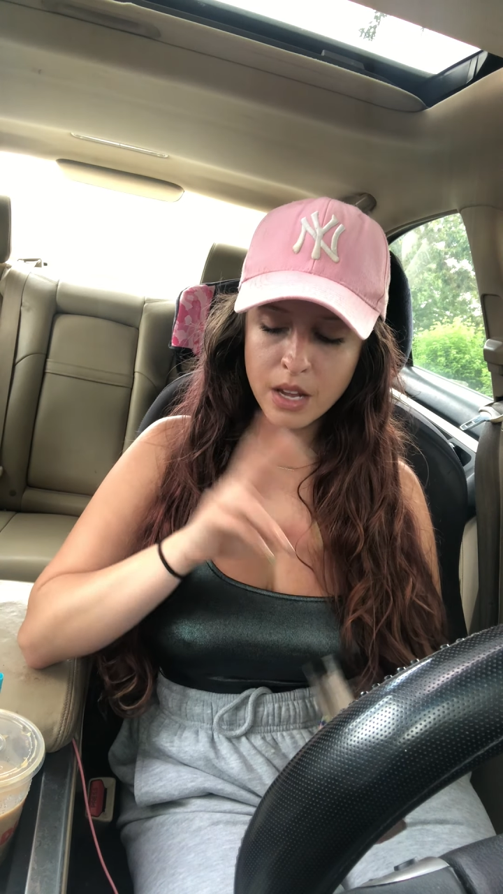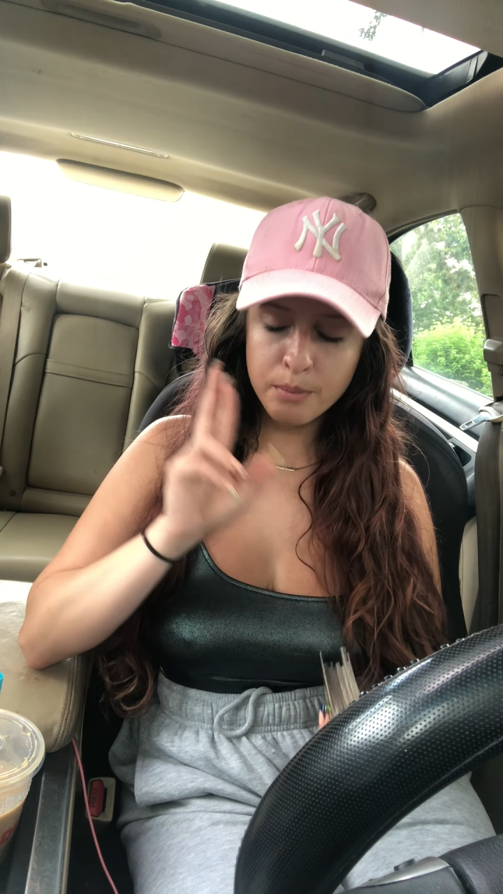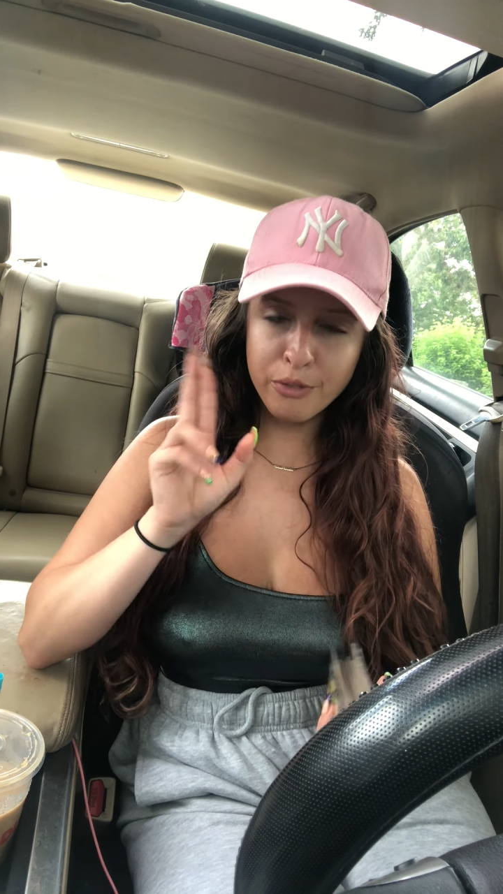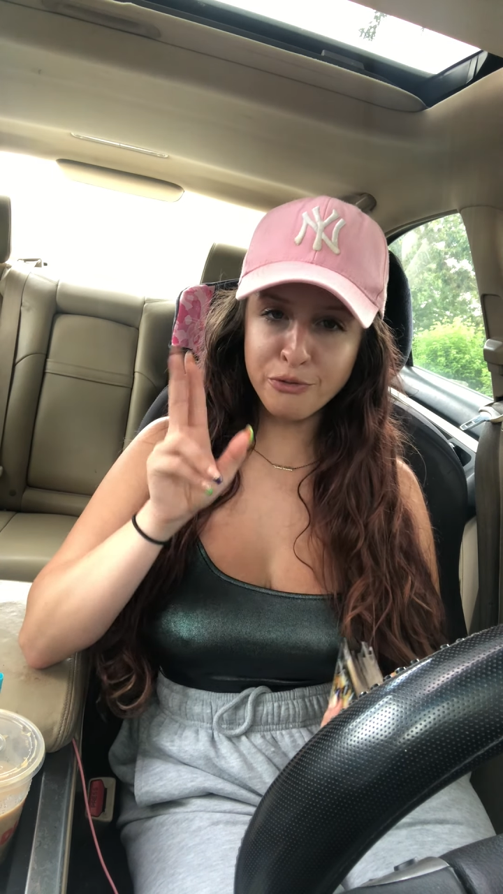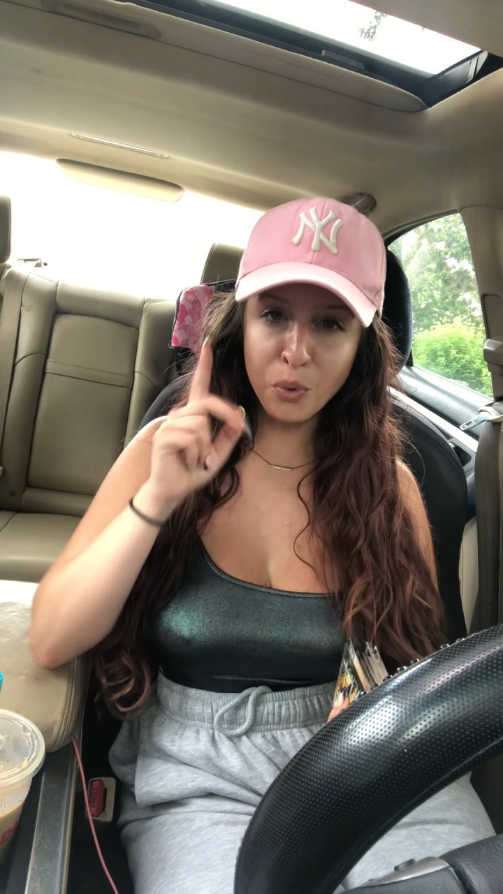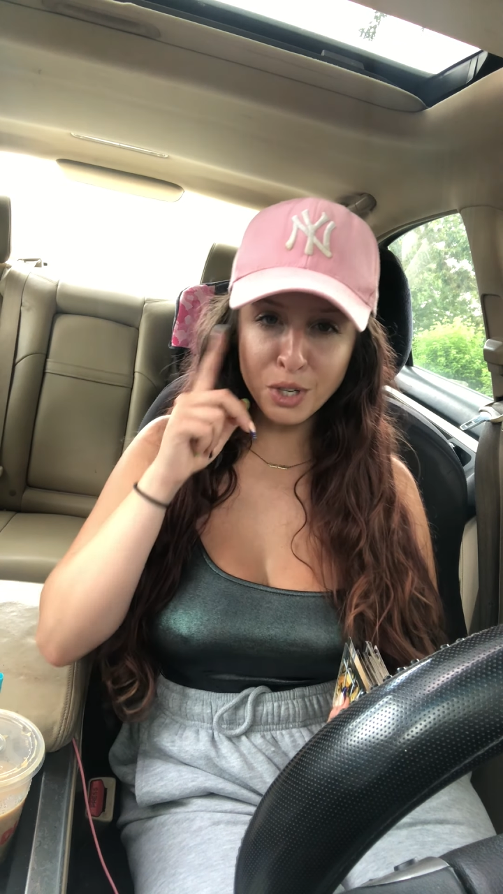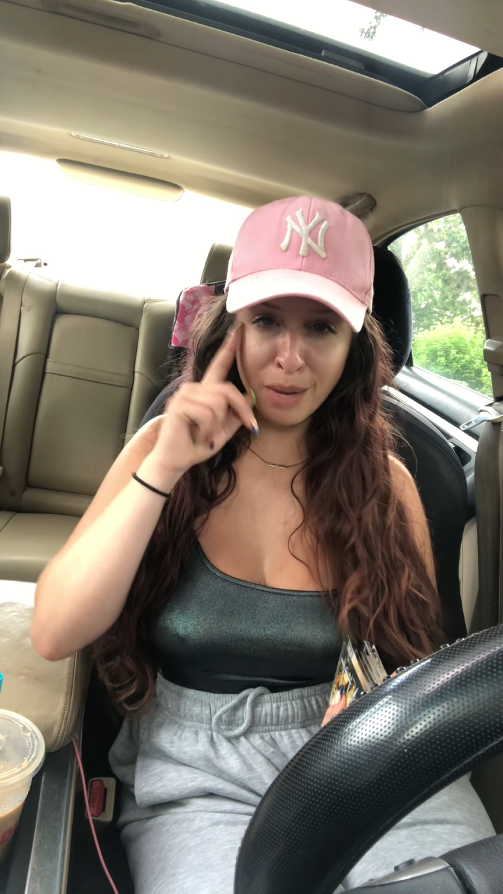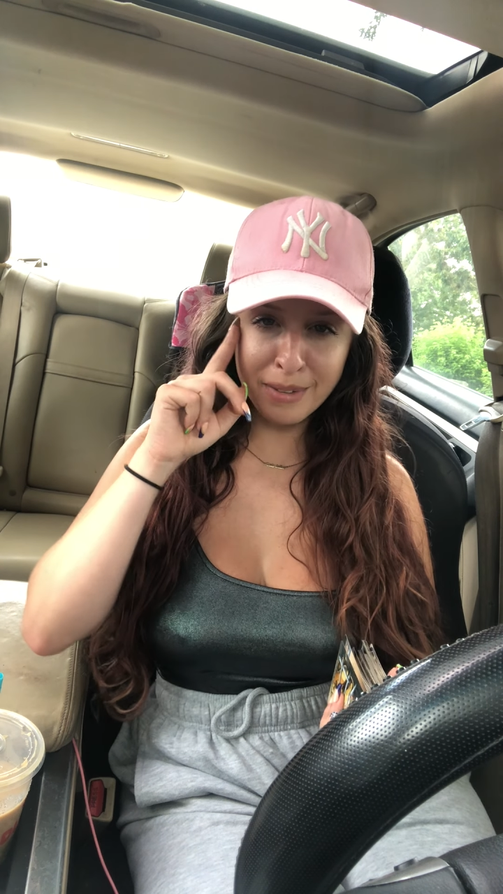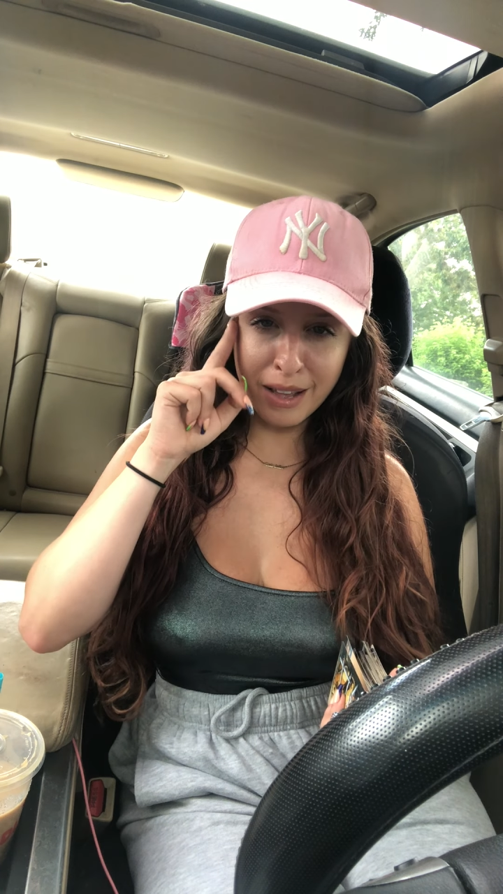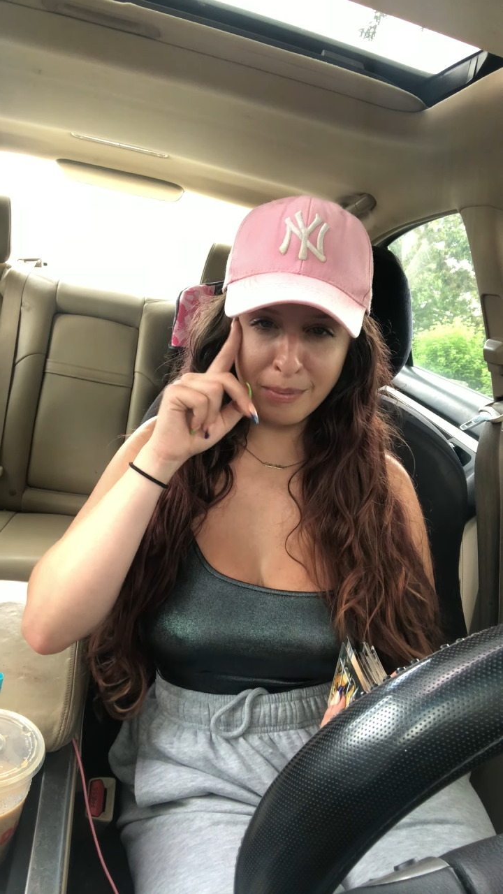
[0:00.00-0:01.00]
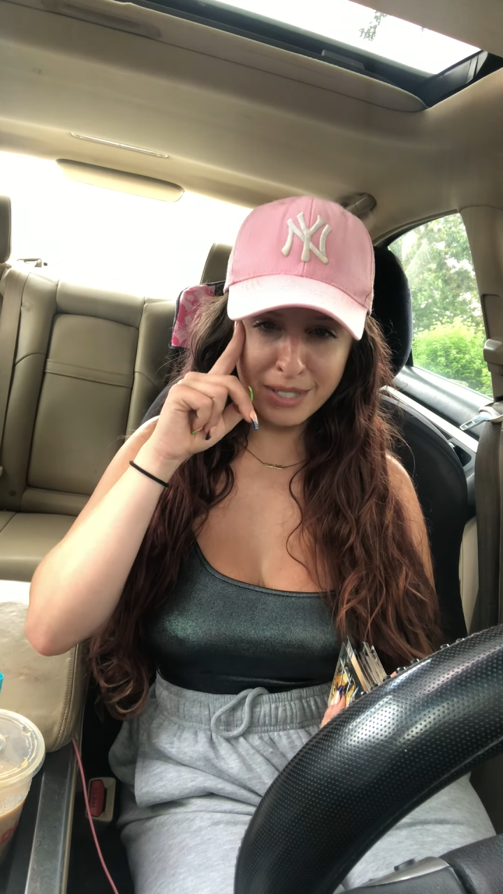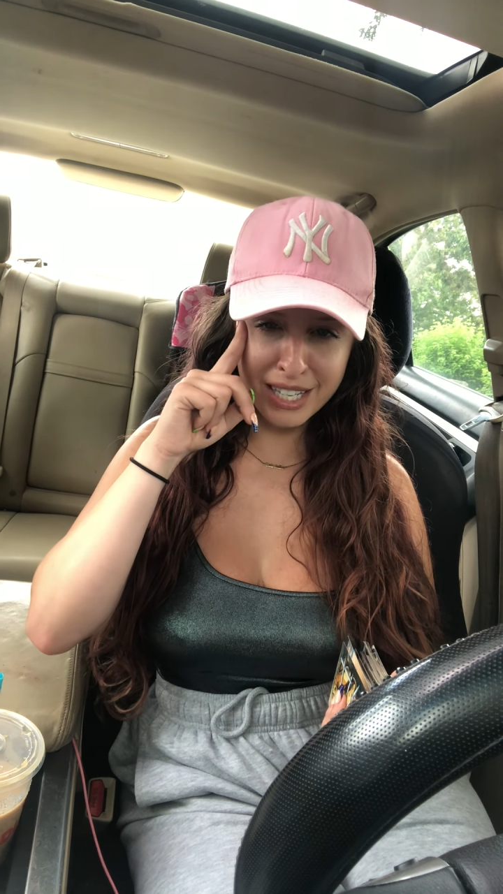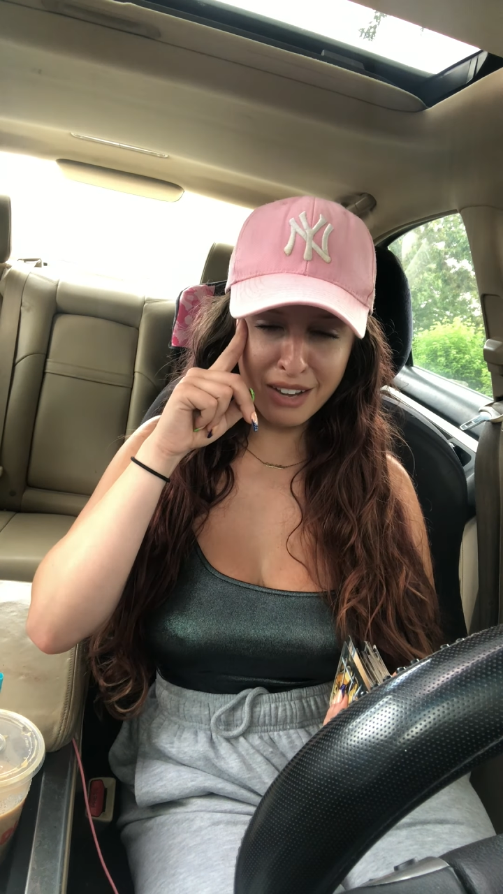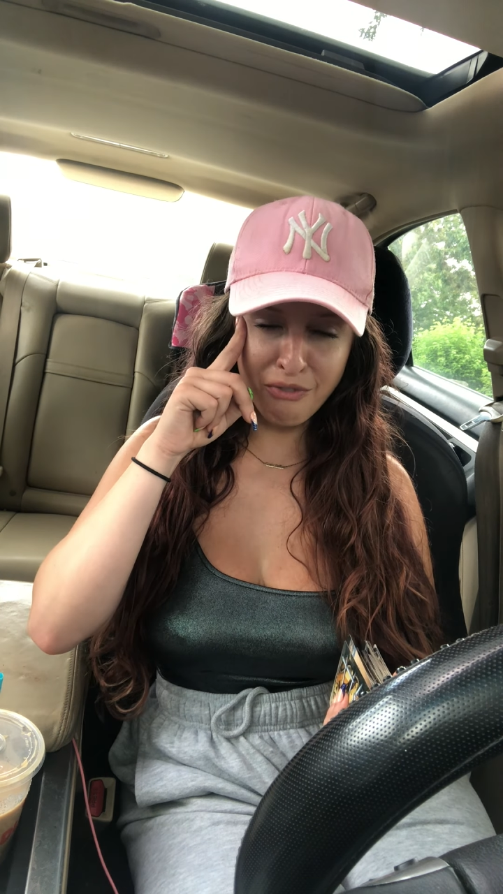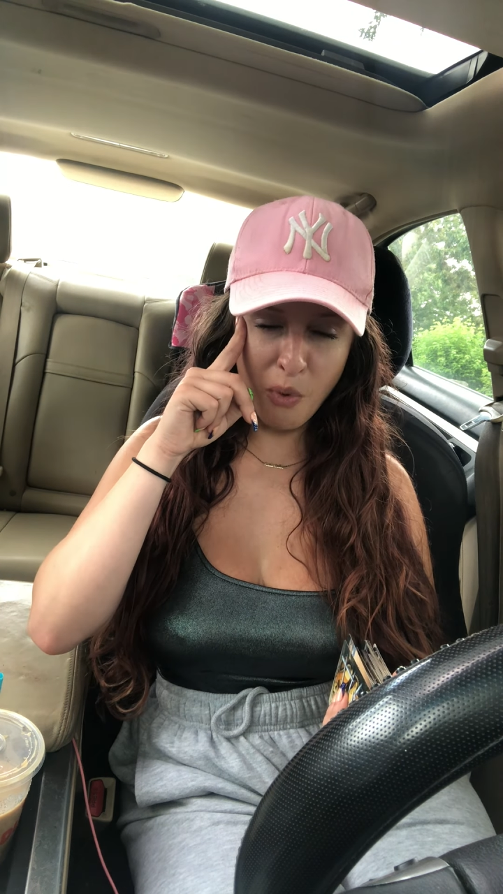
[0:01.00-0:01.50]
but four, I mean, I'm
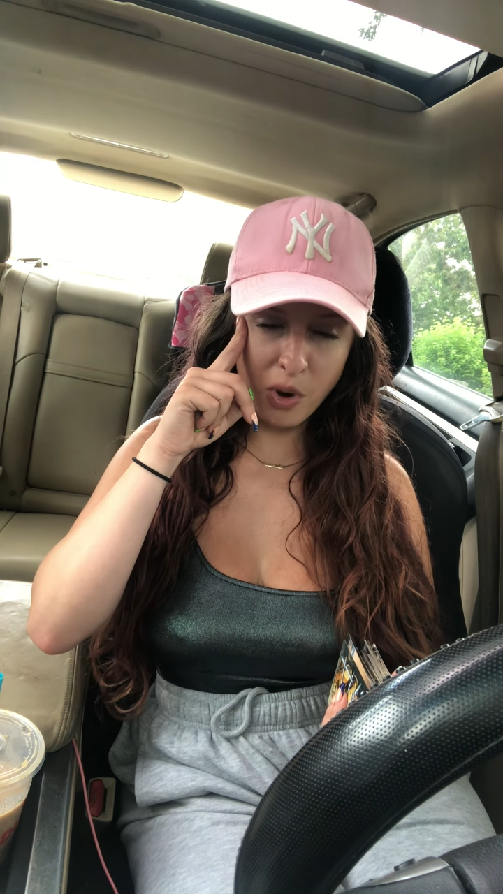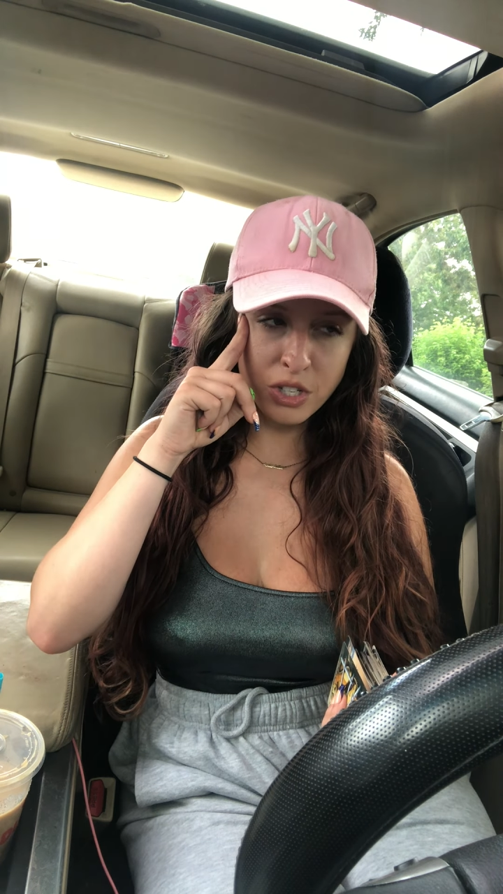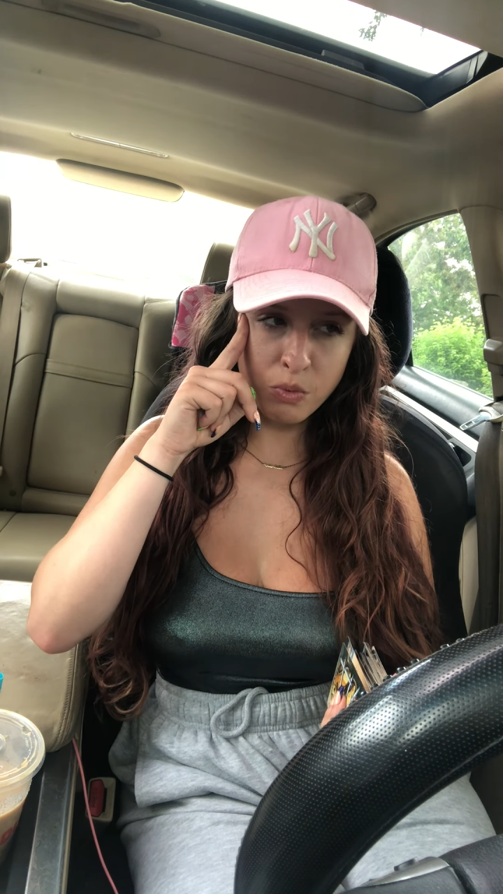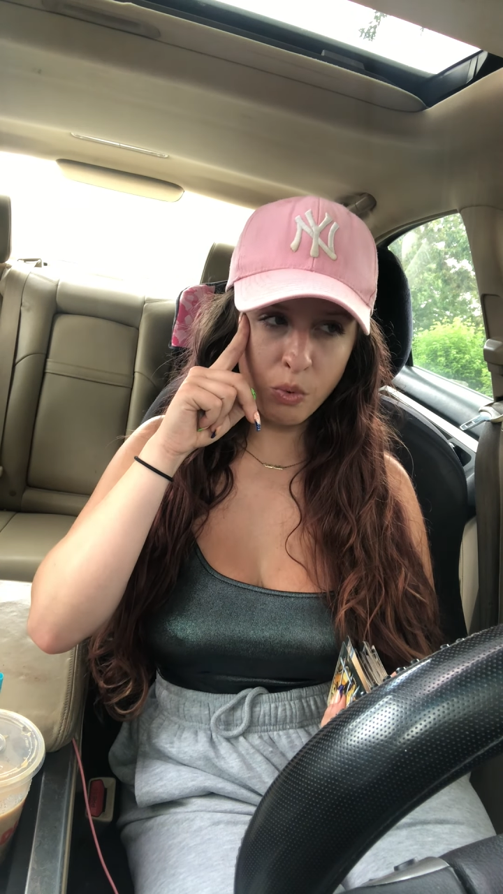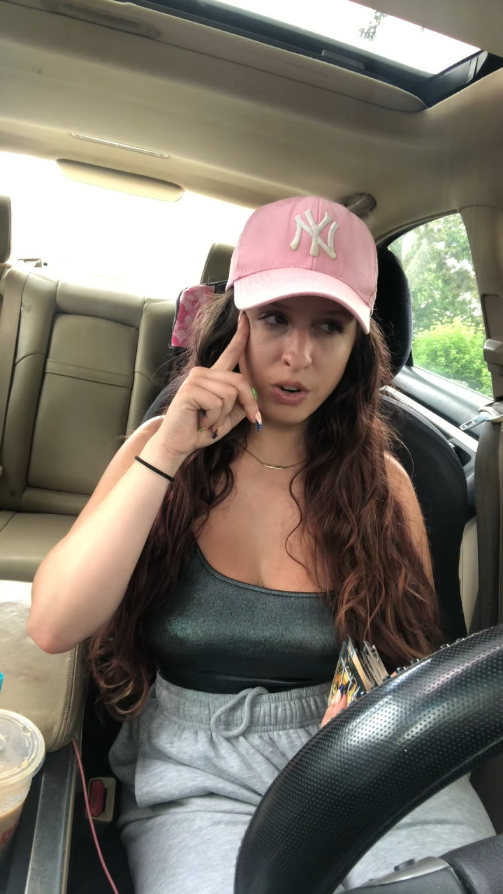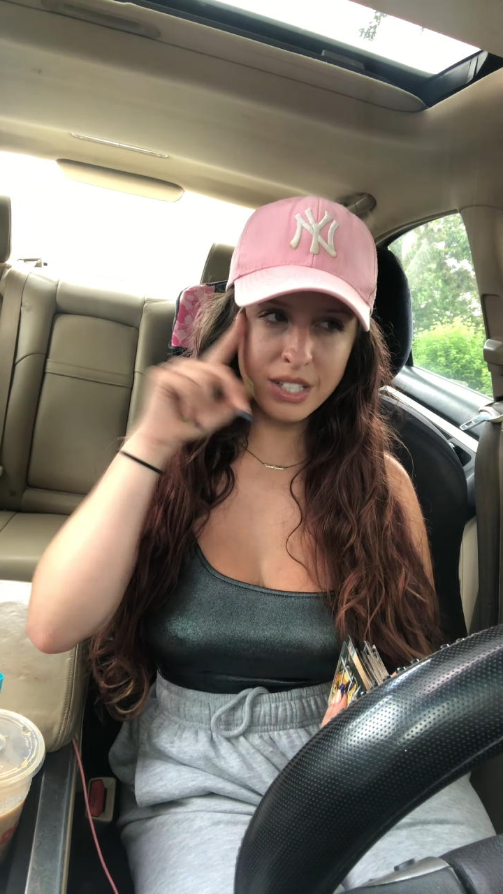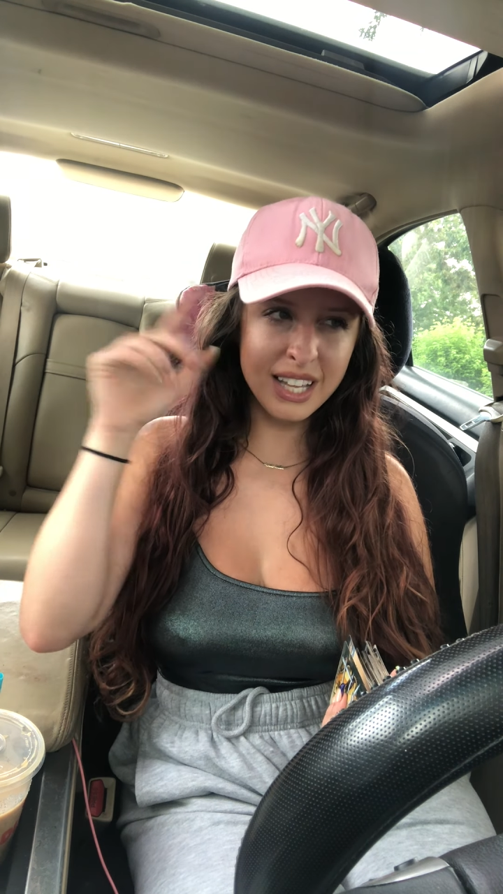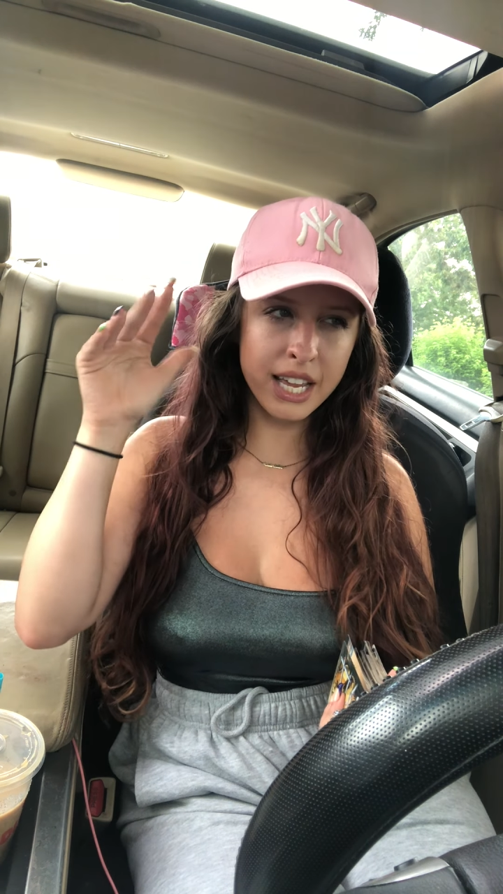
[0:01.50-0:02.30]
seeing four swords.